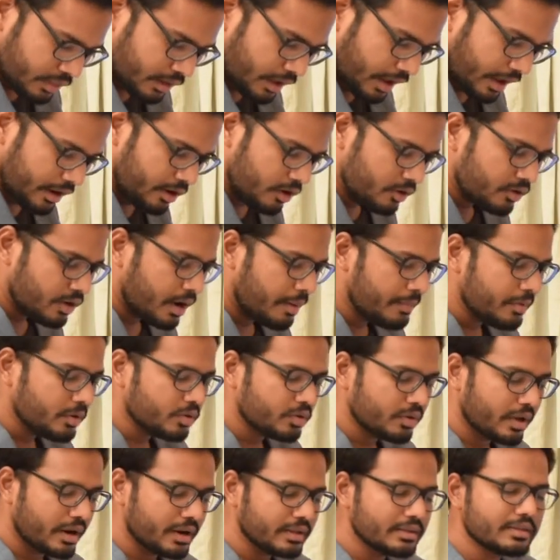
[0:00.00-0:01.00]
And now
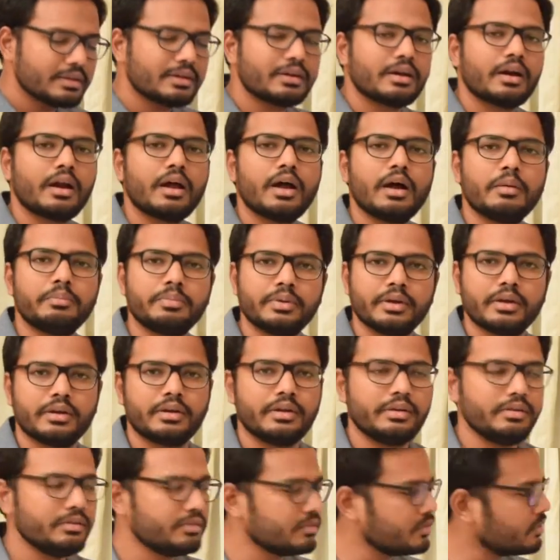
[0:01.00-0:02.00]
coming to another
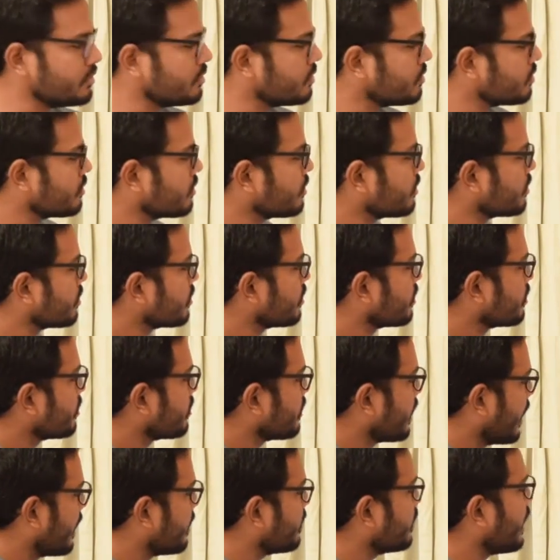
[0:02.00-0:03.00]
appearance,
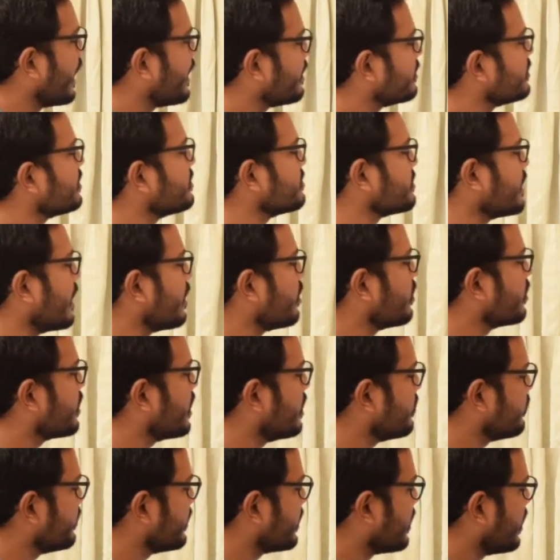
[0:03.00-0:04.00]
another
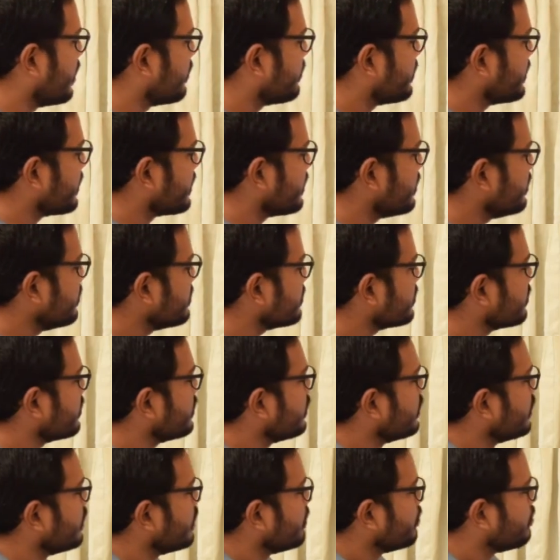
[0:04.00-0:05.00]
sialographic appearance,
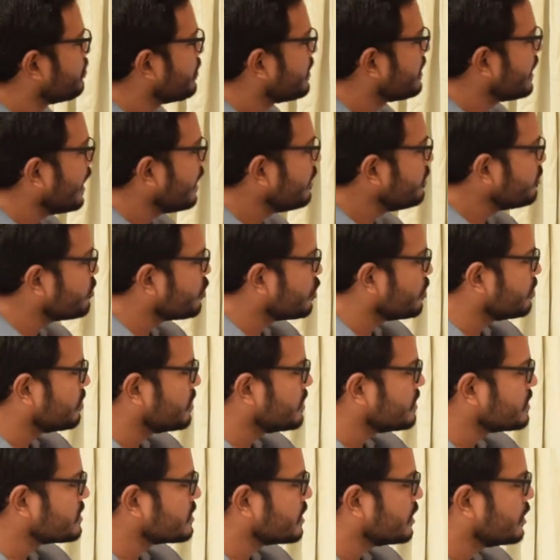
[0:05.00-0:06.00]
benign
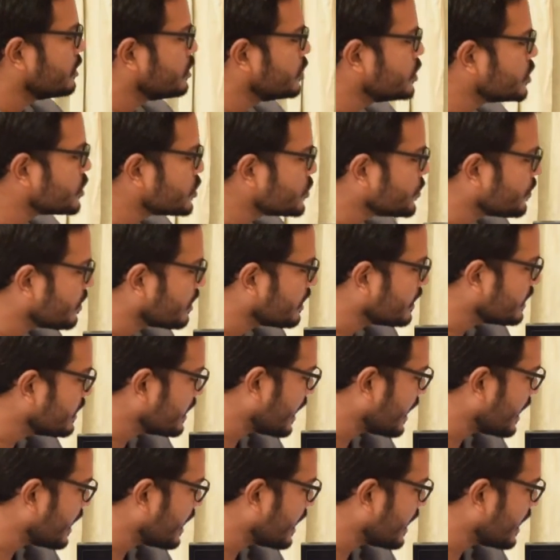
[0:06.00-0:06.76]
tumors usually